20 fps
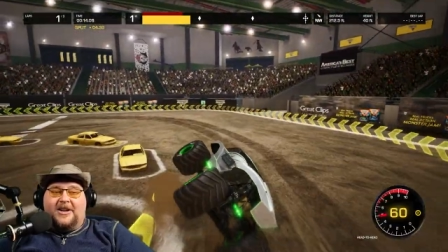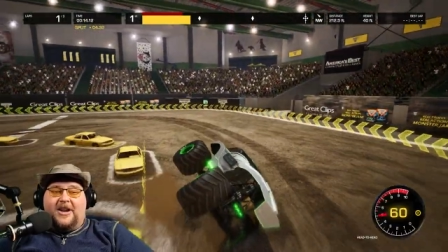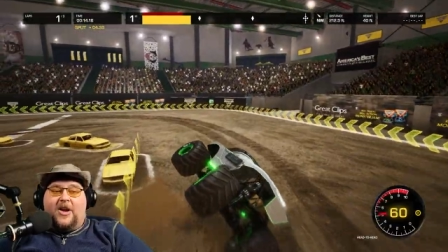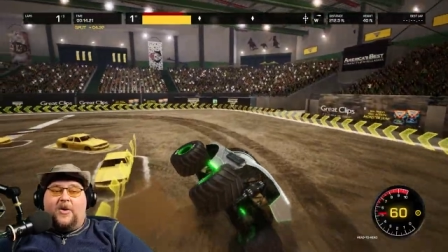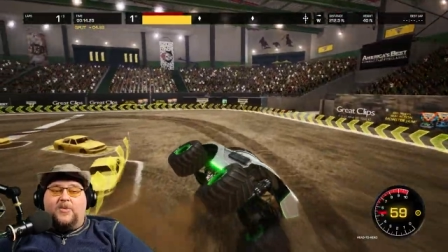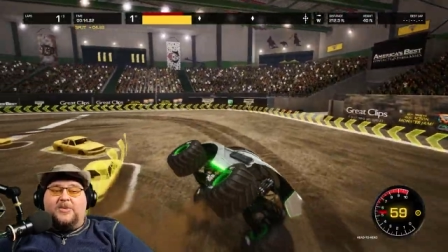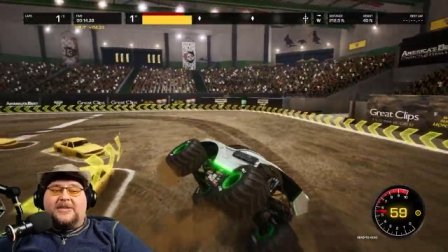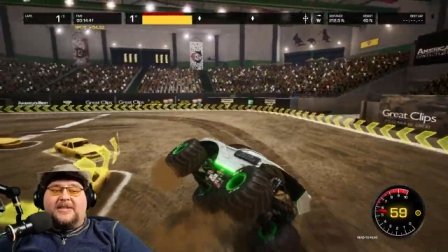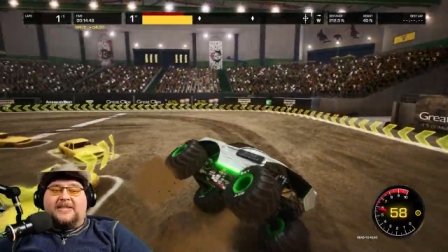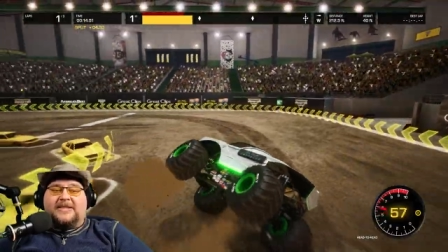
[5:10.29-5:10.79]

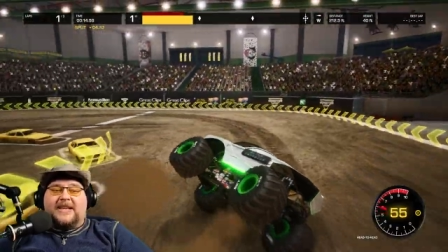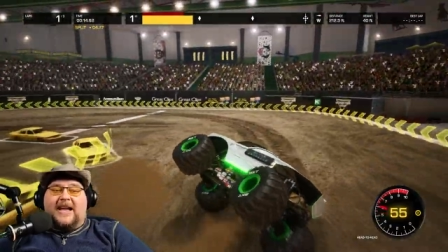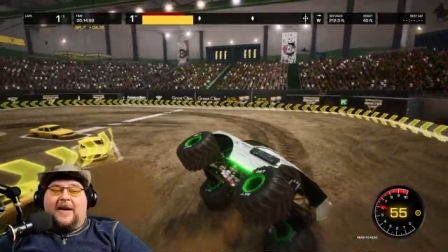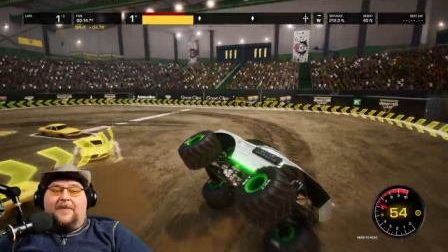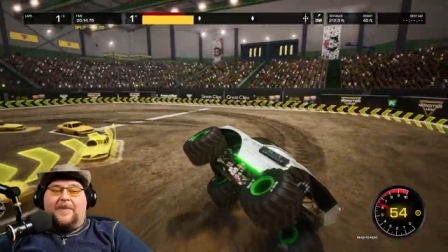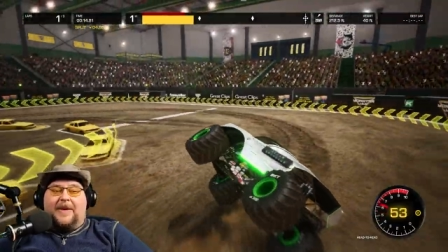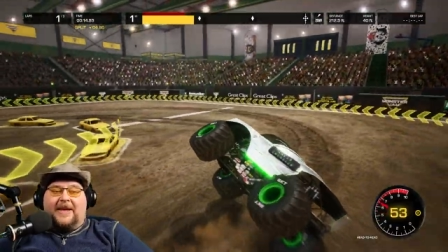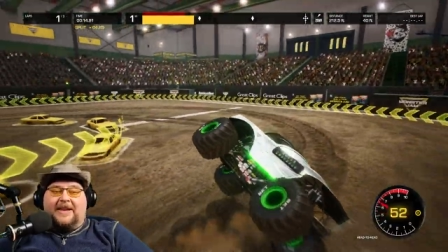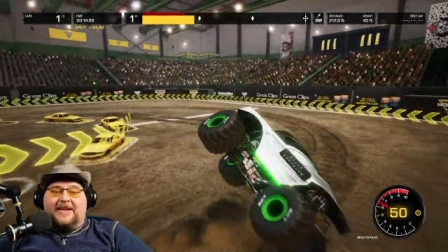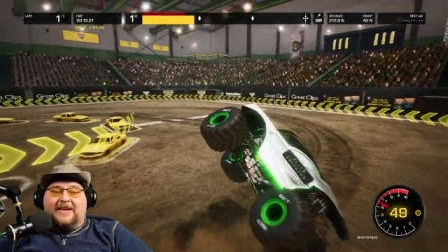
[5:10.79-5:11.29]
No,
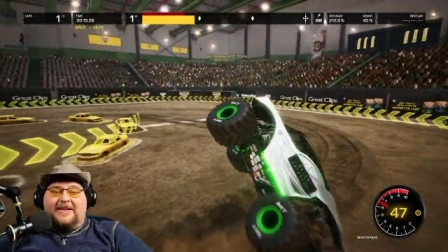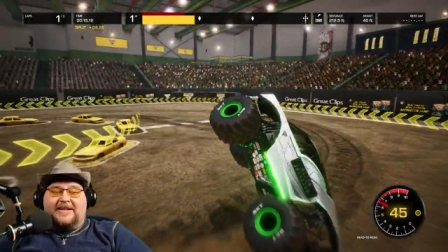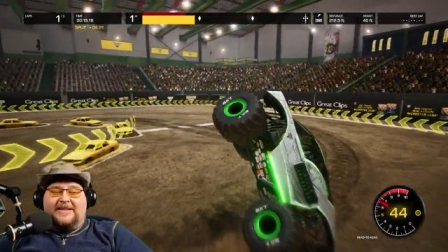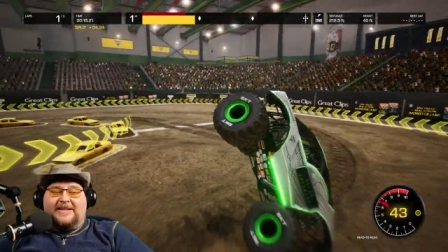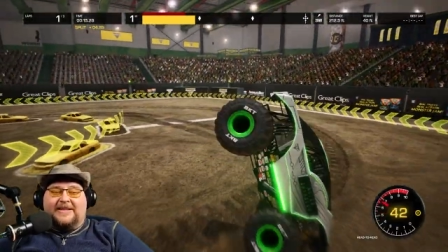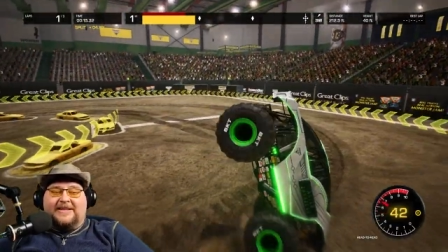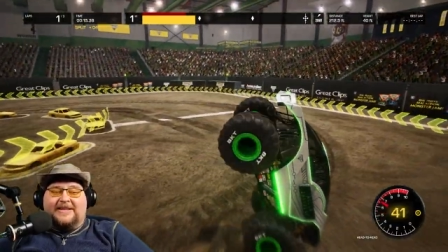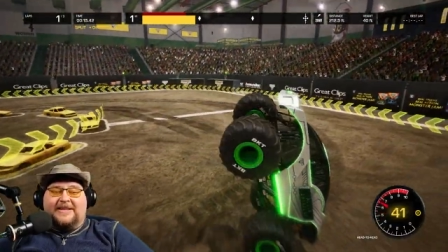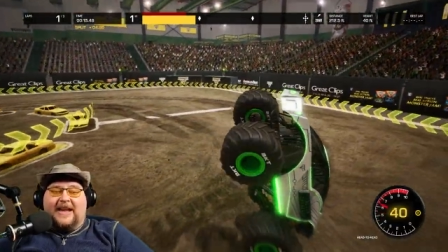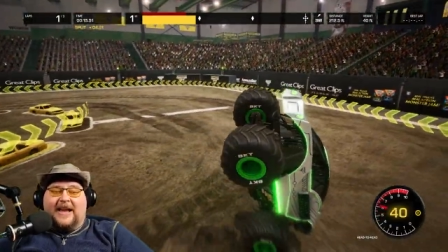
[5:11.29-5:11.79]
stop it!
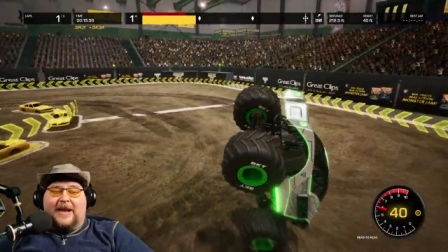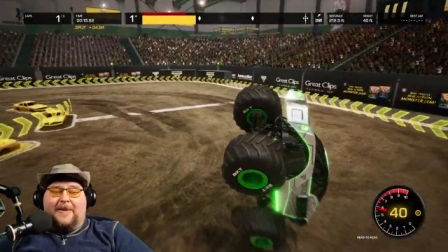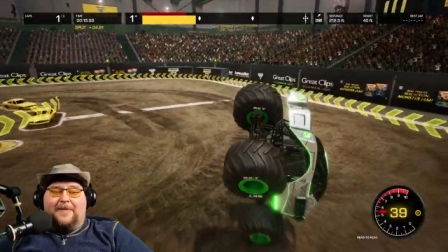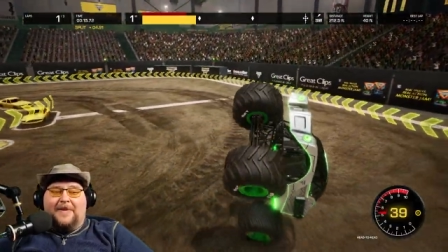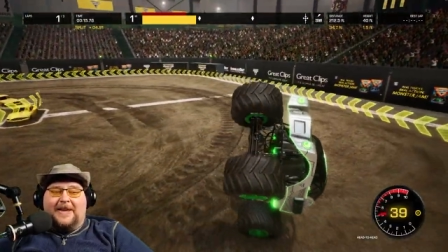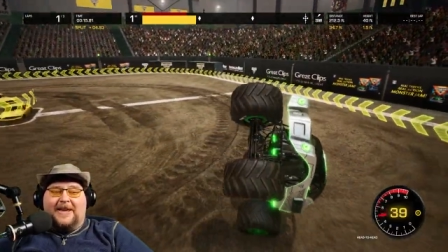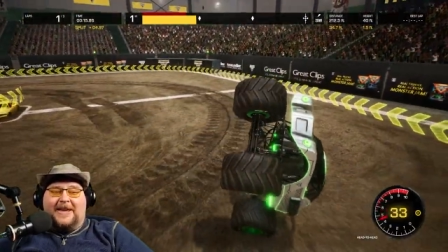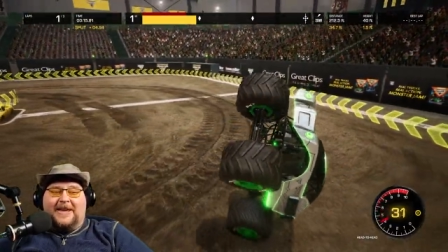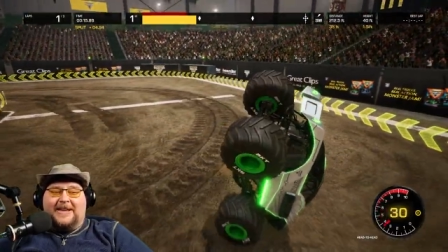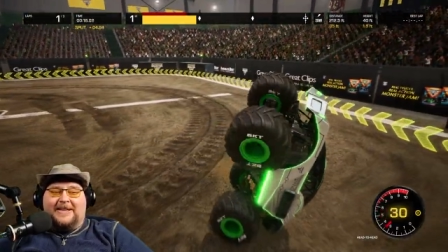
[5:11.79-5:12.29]
Stop
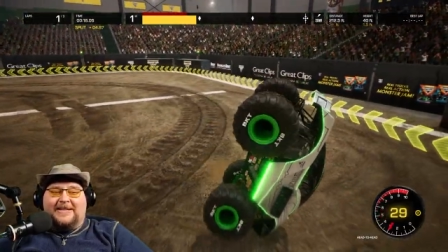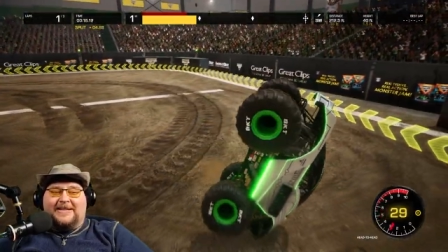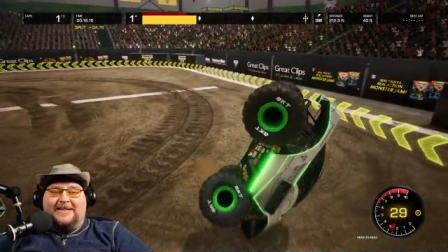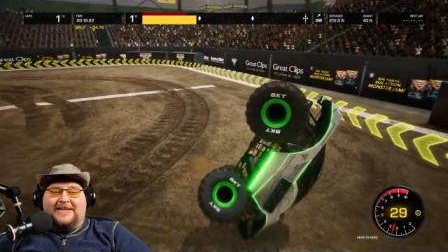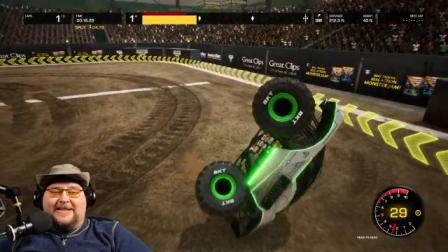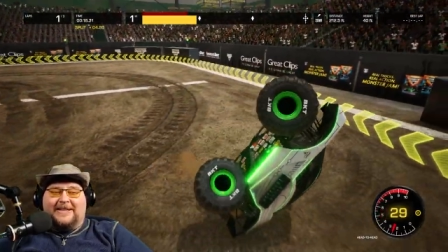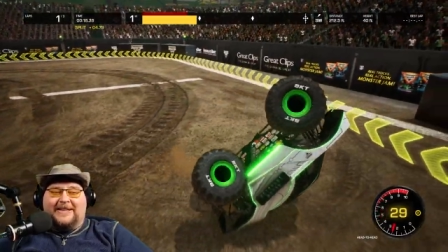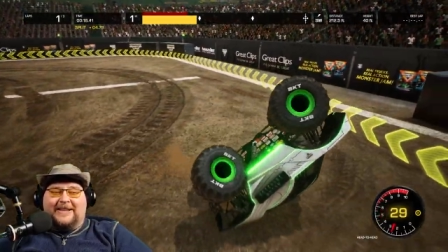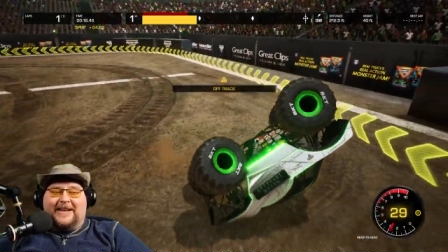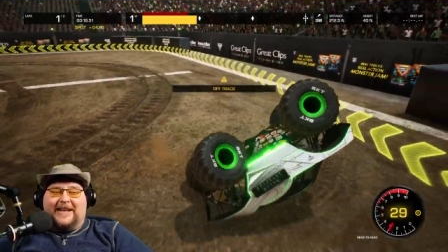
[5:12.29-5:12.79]

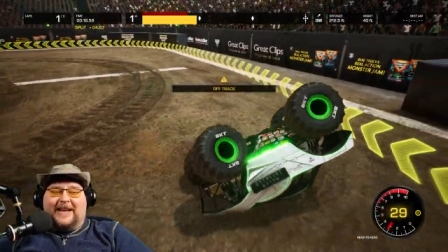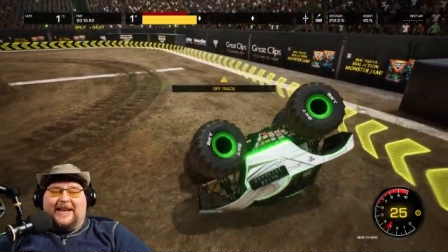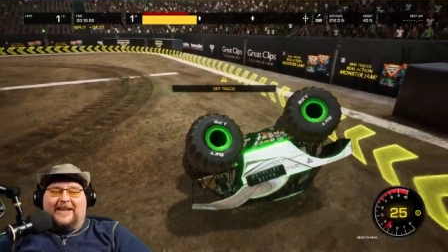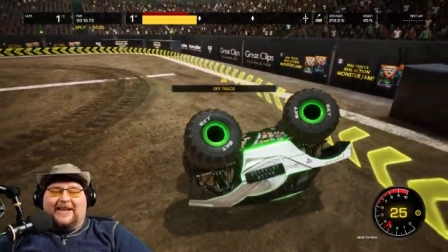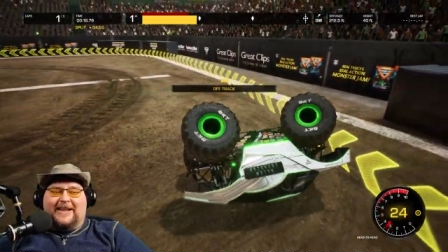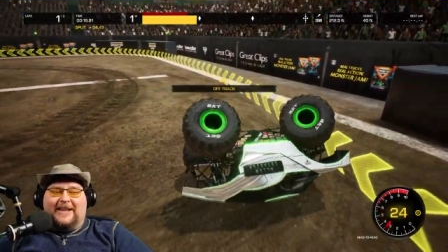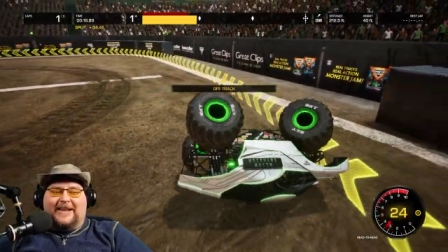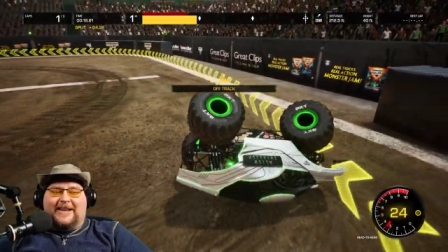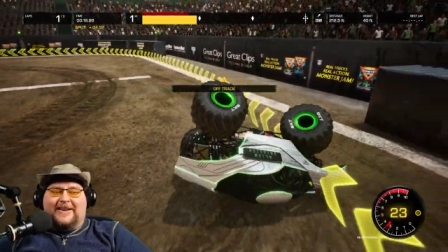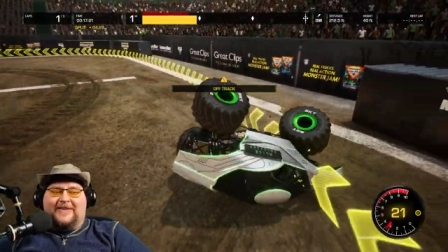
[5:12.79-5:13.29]
it!
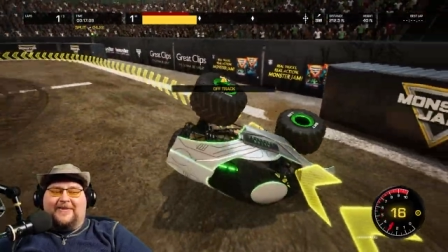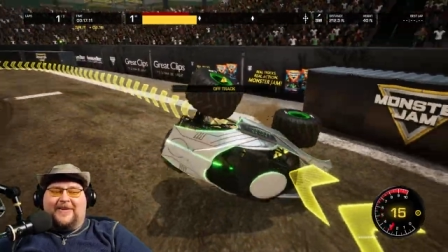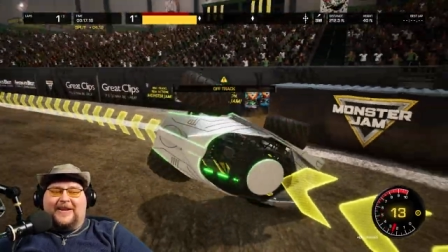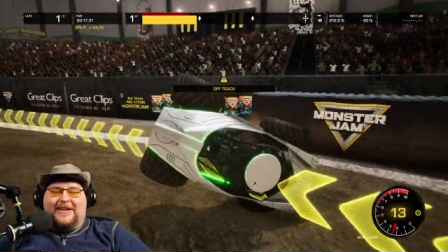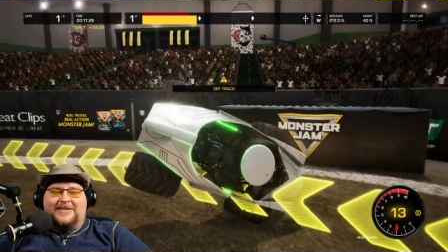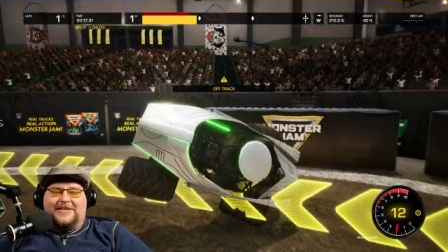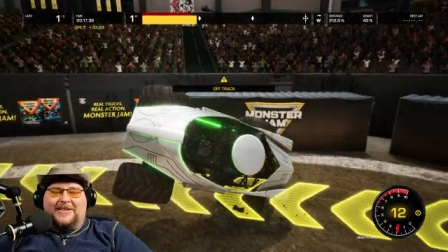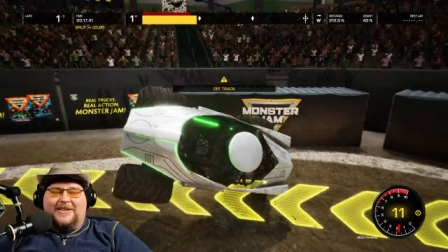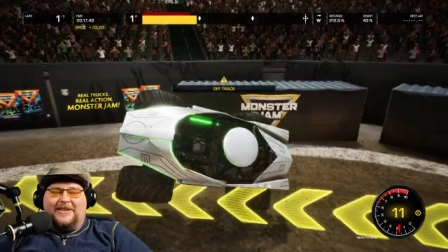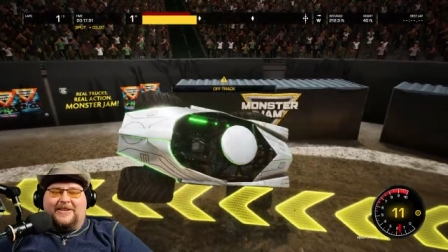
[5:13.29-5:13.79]
Alien
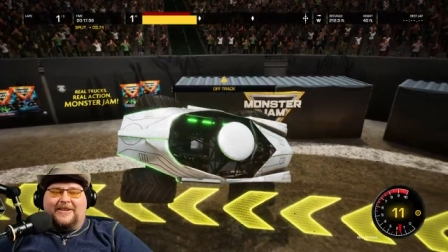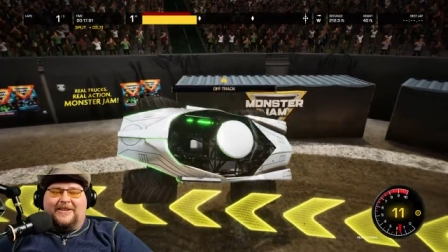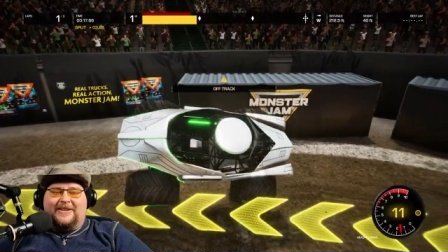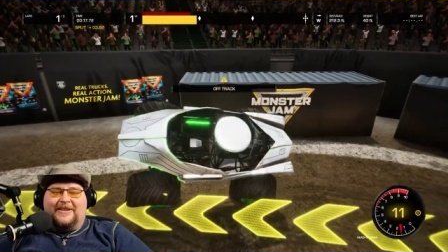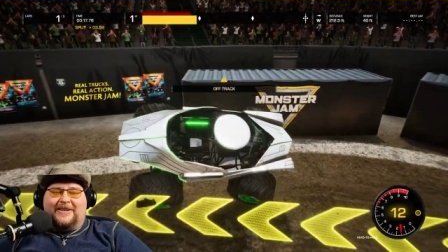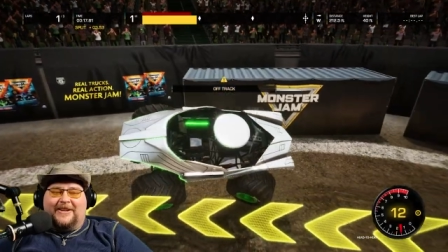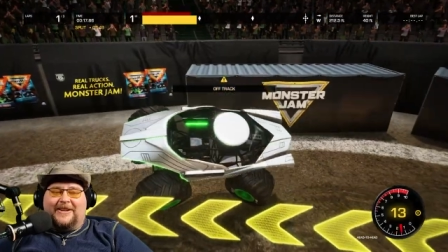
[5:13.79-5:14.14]
invasion!